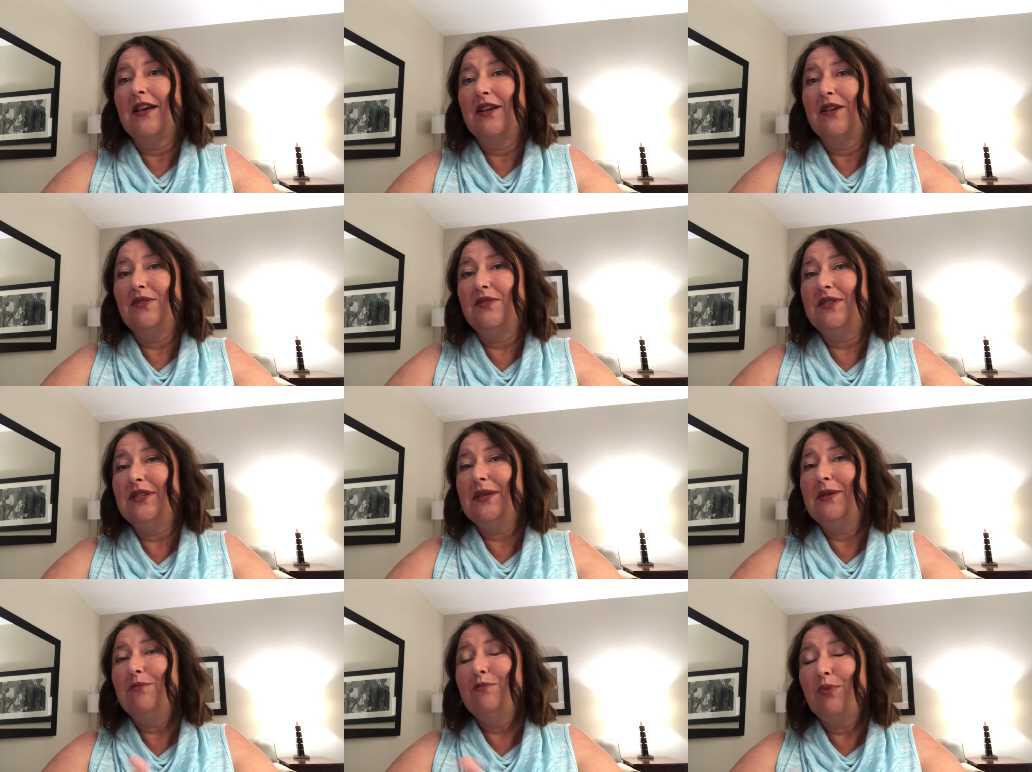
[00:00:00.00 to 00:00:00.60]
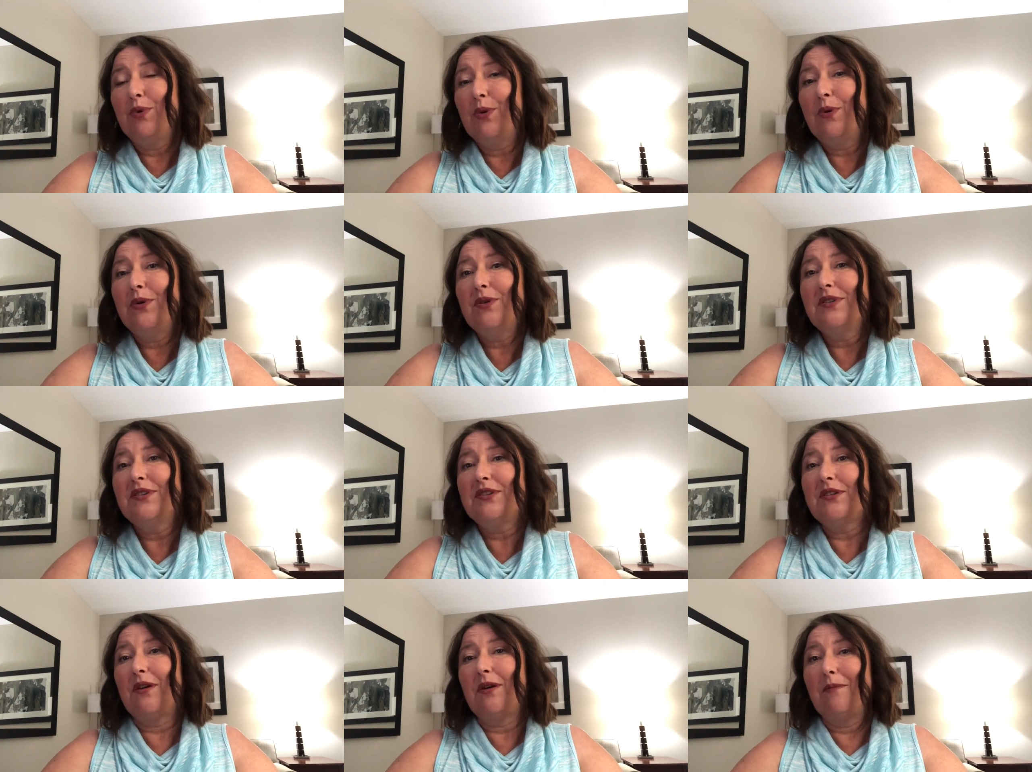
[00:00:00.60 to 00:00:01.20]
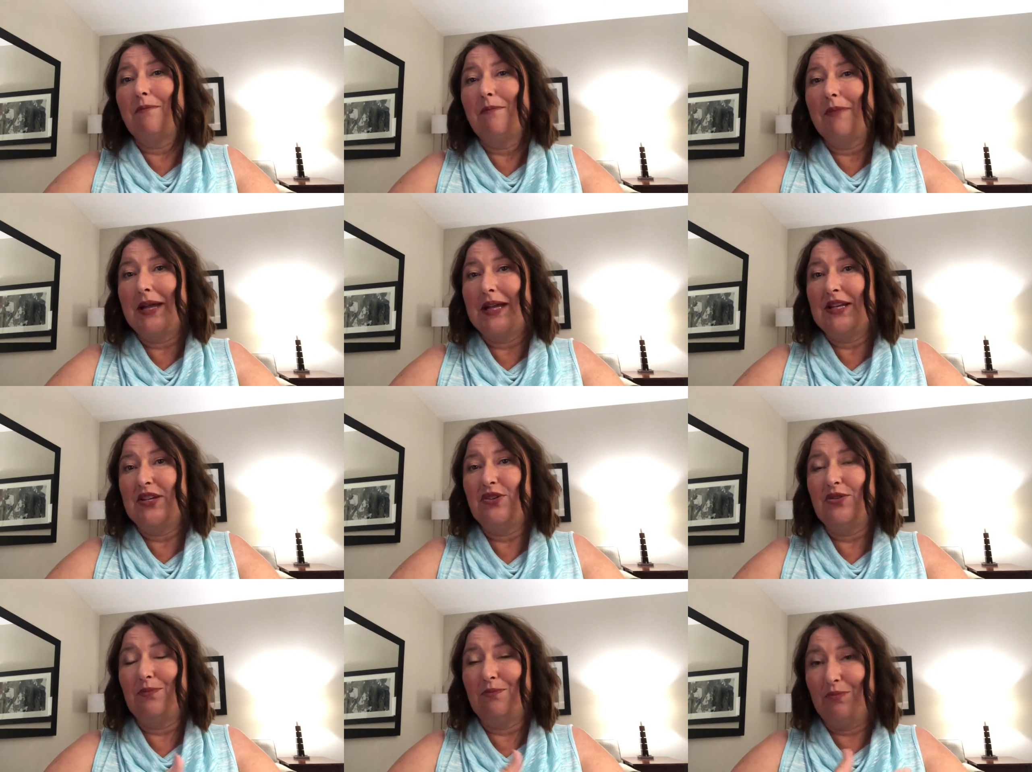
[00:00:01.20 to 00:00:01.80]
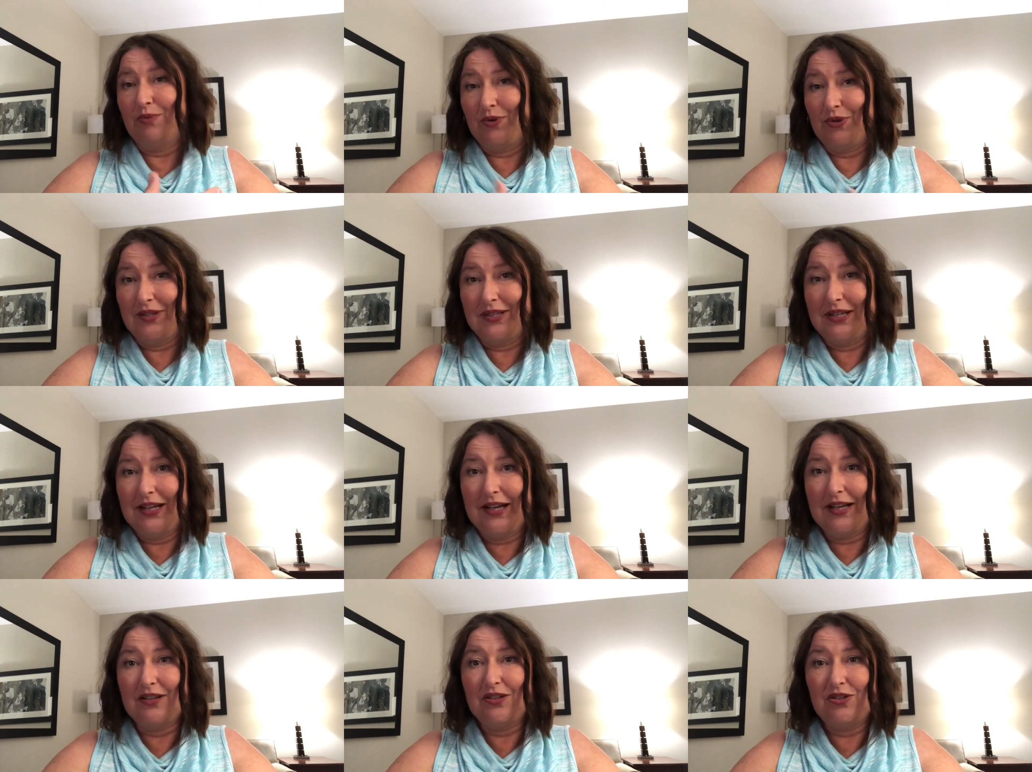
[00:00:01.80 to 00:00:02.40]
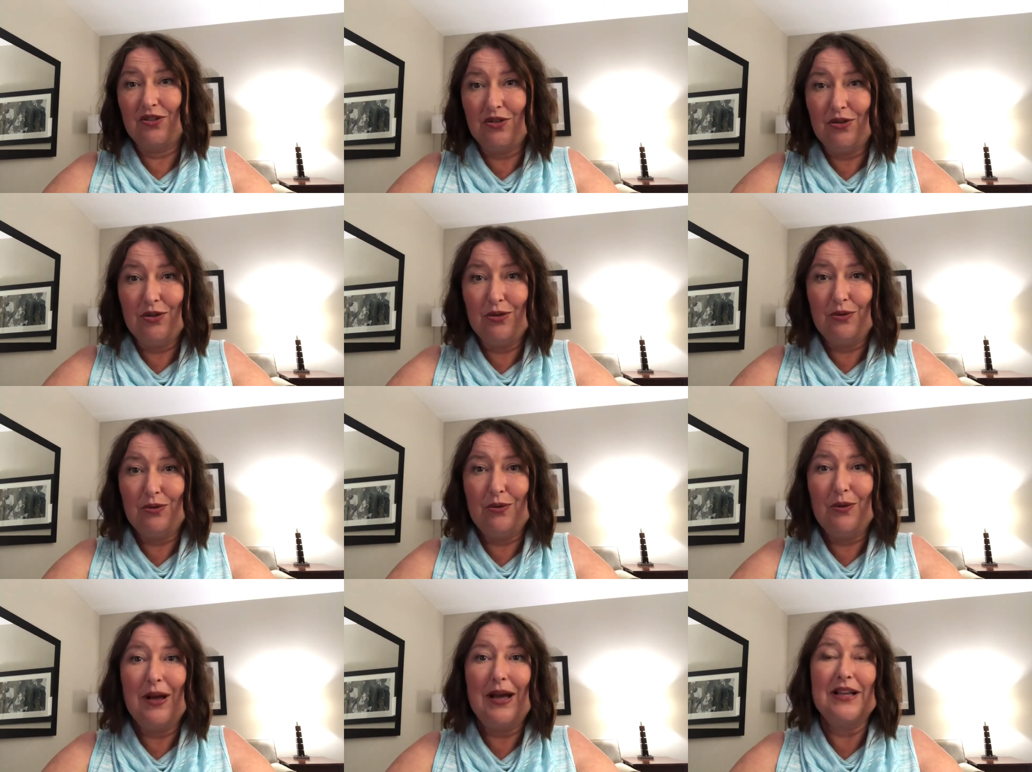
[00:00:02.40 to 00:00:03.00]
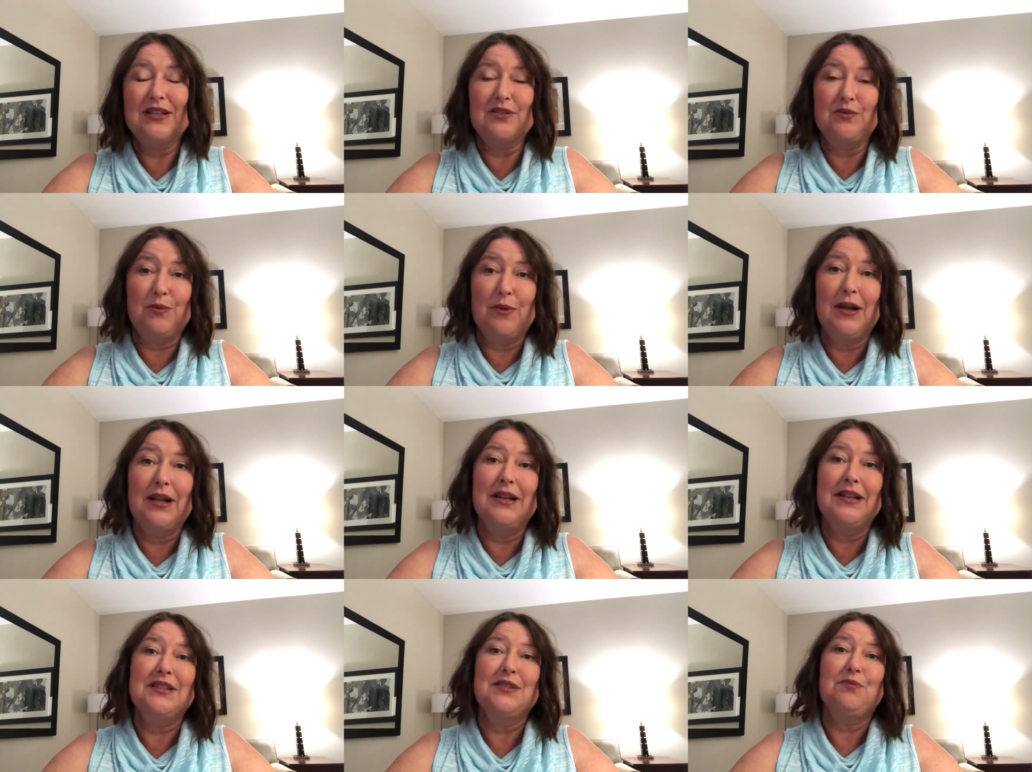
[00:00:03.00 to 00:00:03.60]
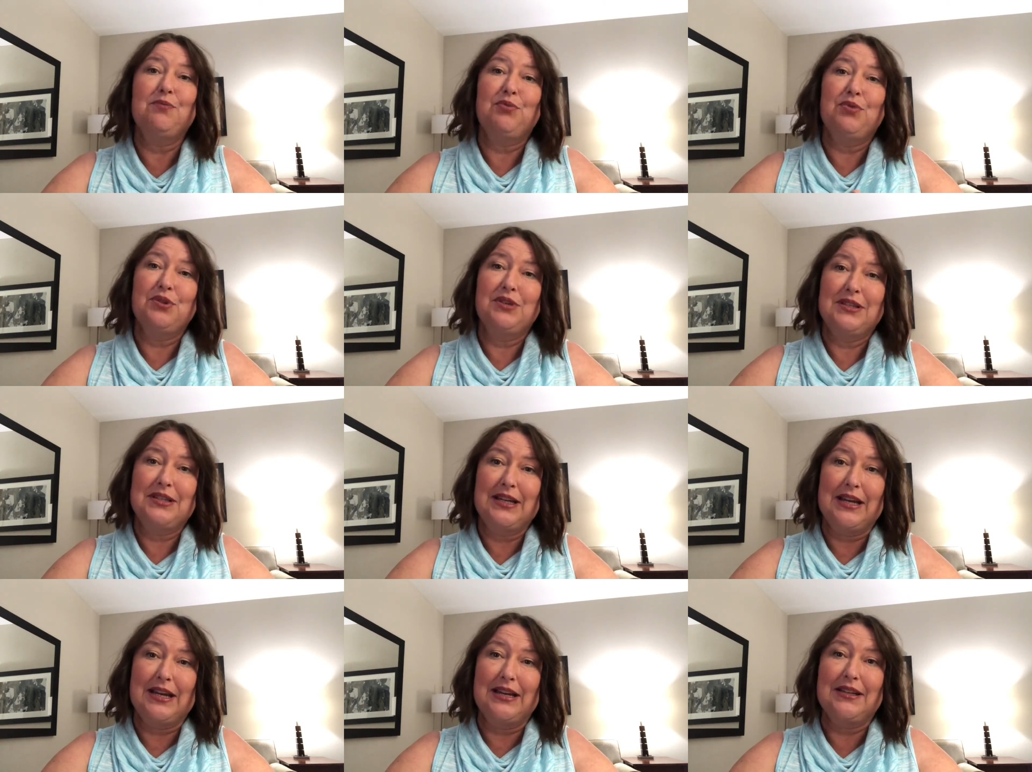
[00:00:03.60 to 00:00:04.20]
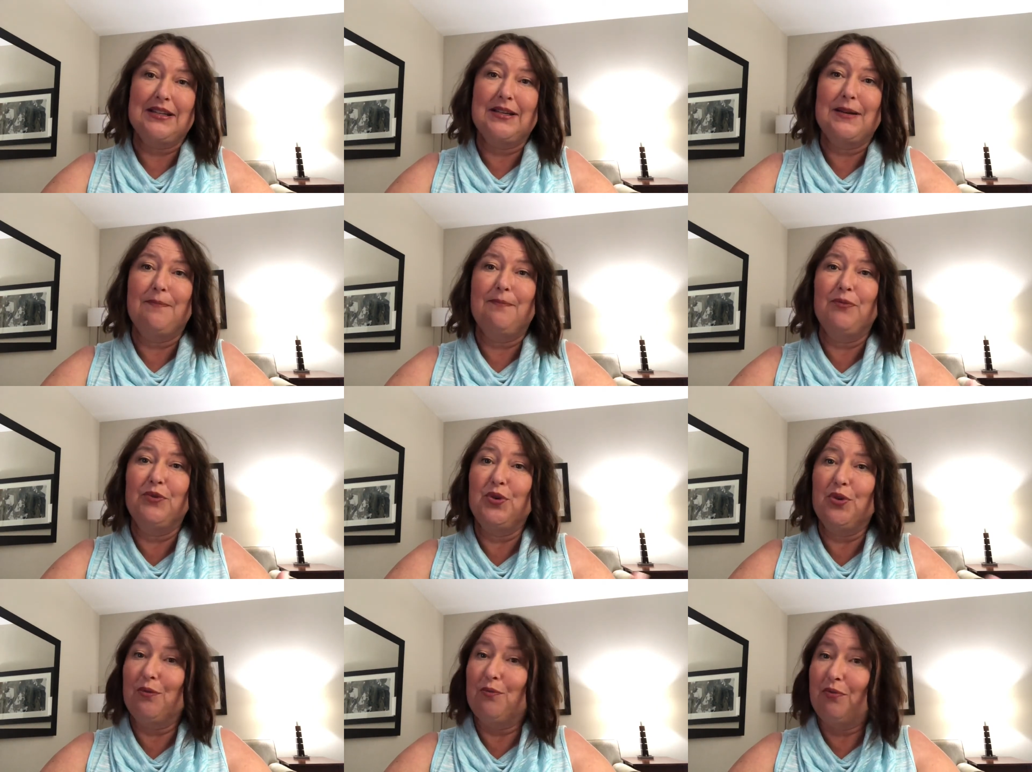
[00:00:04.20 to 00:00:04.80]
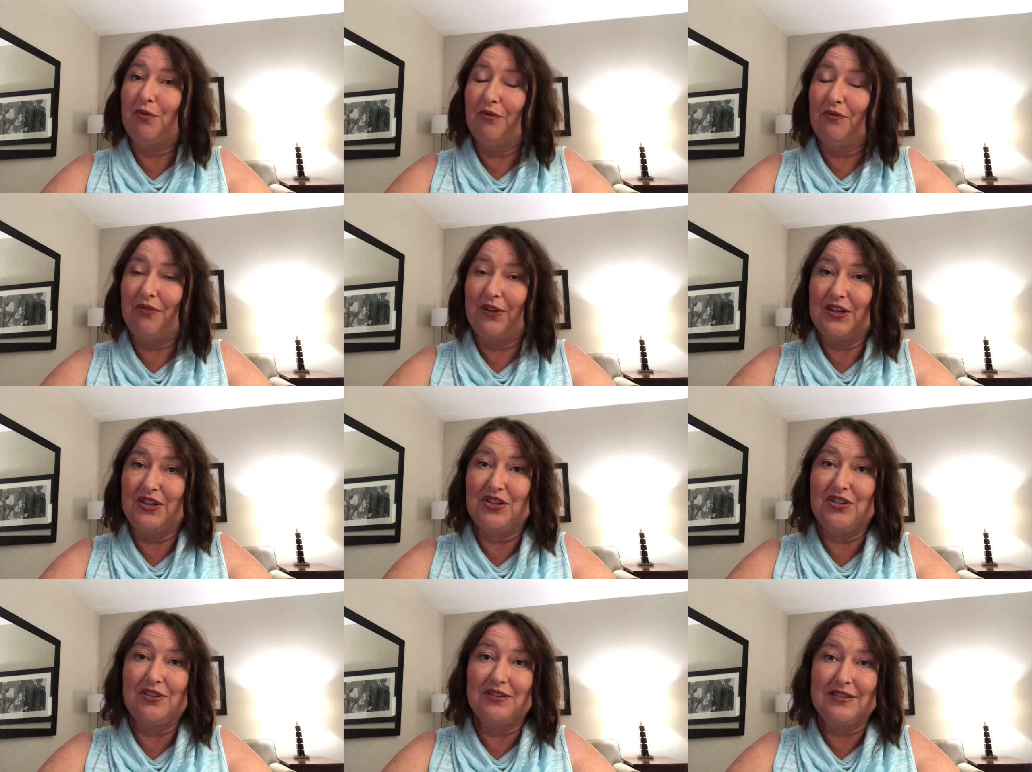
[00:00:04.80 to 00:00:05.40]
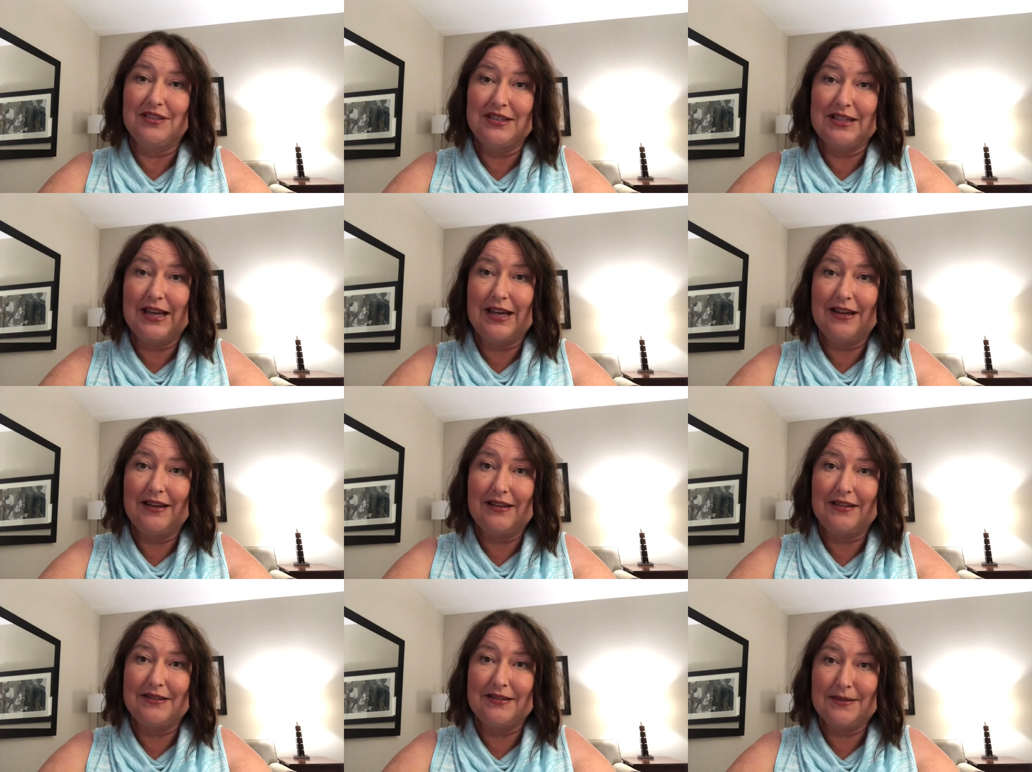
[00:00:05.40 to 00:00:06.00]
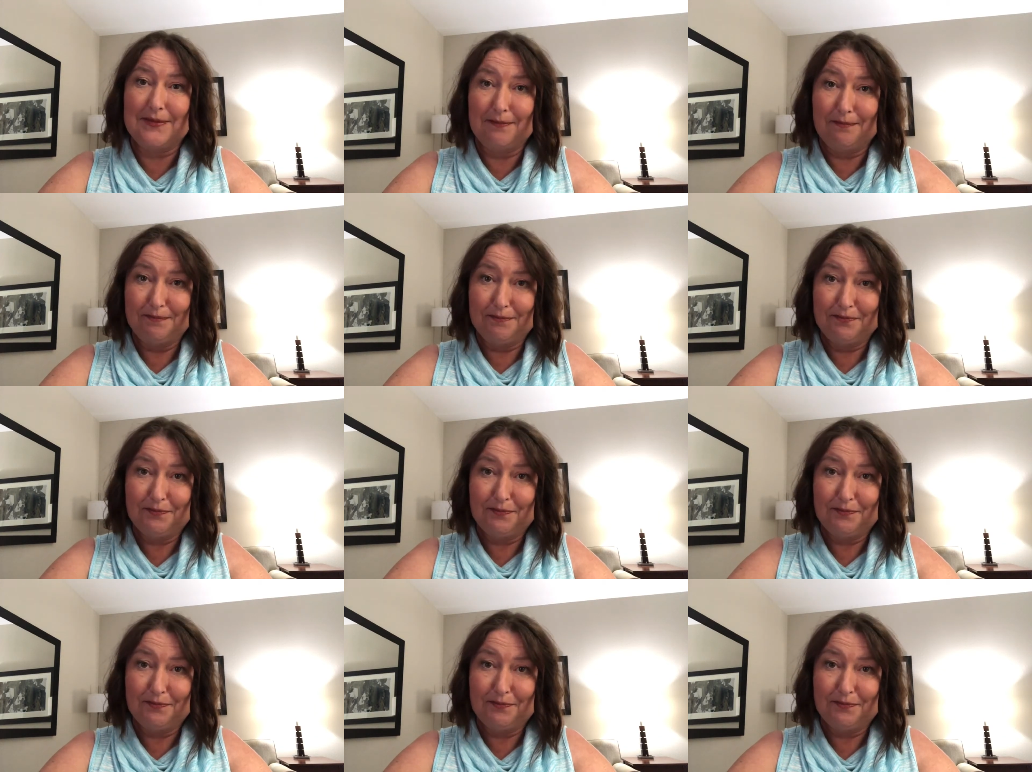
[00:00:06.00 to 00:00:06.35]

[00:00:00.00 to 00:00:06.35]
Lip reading: You see, boards are meant to protect you as well as protect your professional status.